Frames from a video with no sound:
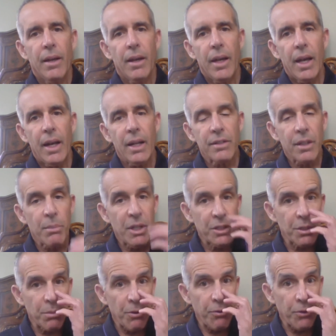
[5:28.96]
And as I
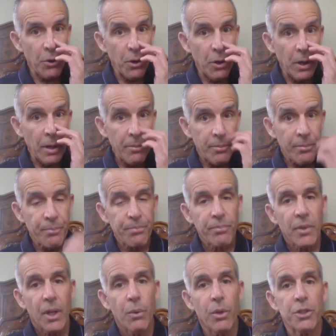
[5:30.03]
mentioned before,
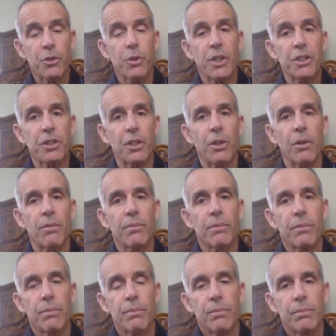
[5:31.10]
with traditional
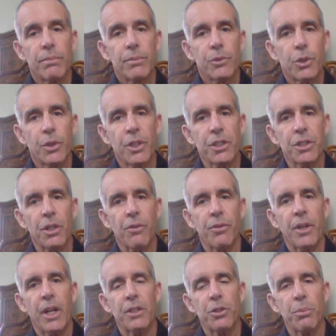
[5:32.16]

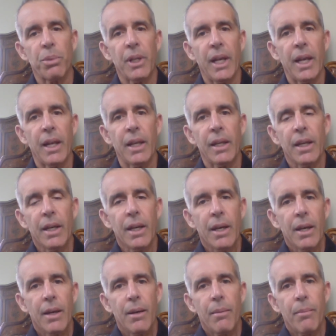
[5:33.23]
financial planning,
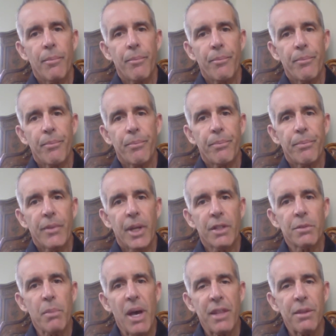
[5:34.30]
it's
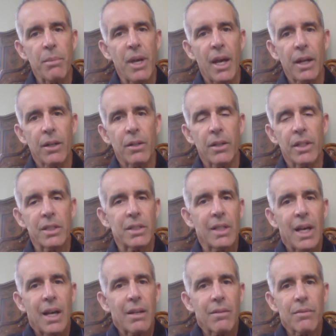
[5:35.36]
mathematical. It's
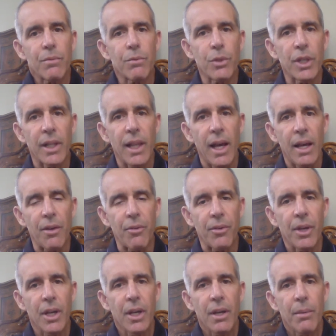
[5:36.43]
not real life.
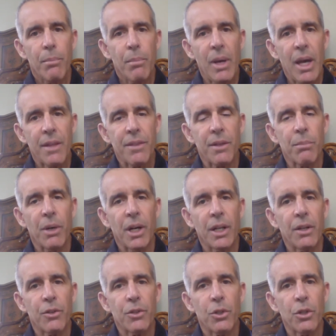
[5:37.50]
Math and money are
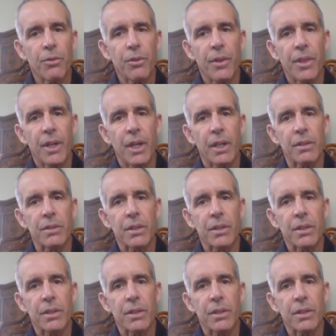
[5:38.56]
2 different things.